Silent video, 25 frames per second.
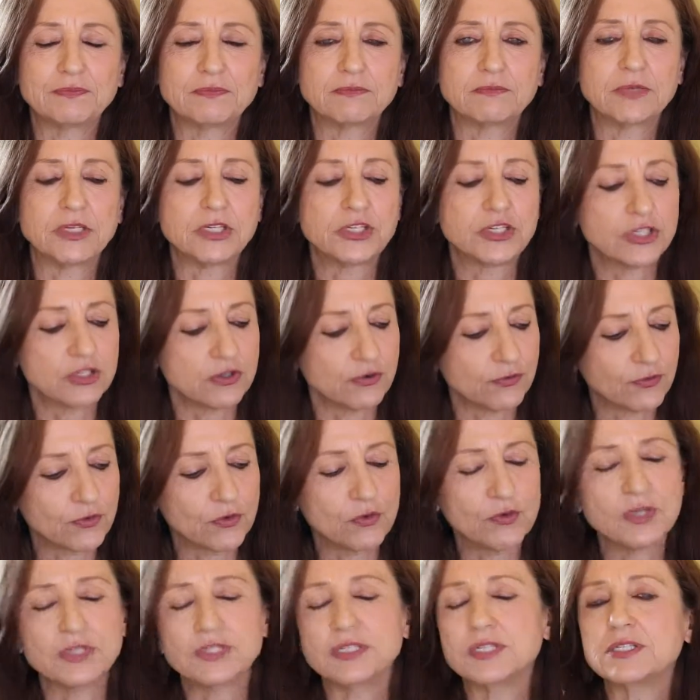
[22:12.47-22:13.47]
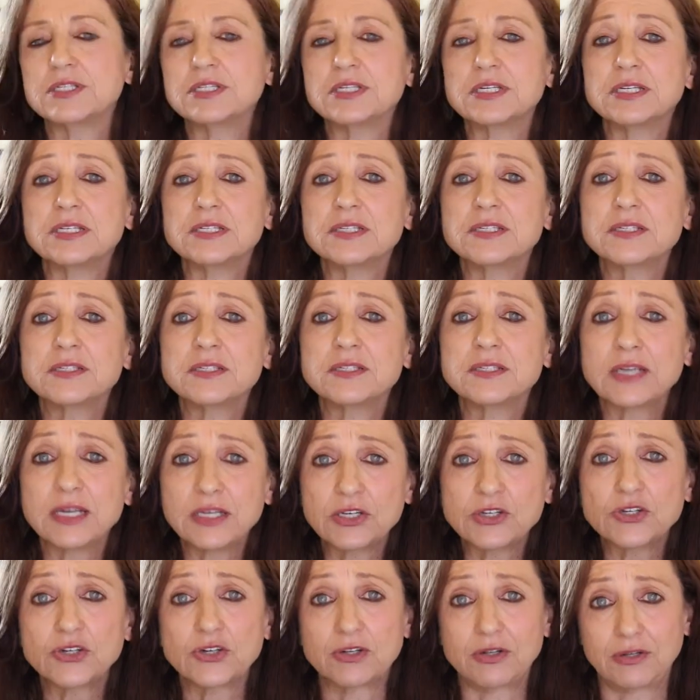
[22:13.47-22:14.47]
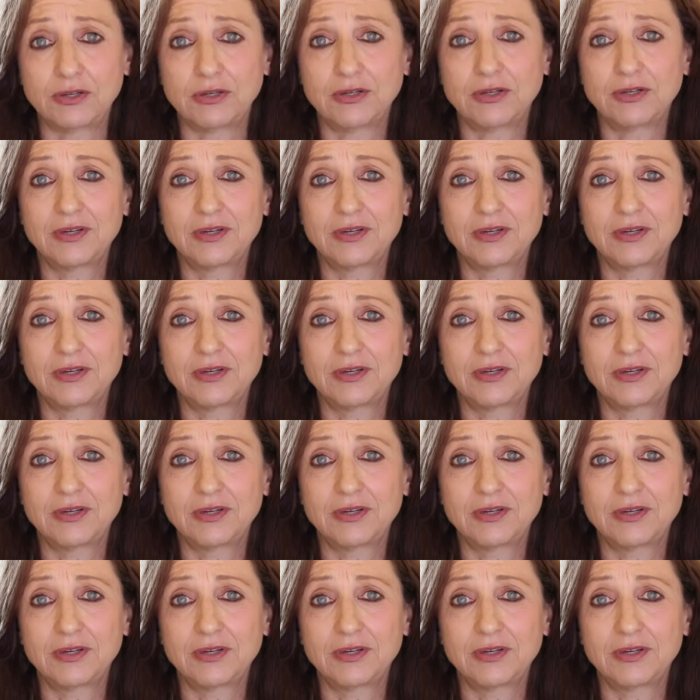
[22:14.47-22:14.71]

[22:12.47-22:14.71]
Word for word: which of course is essential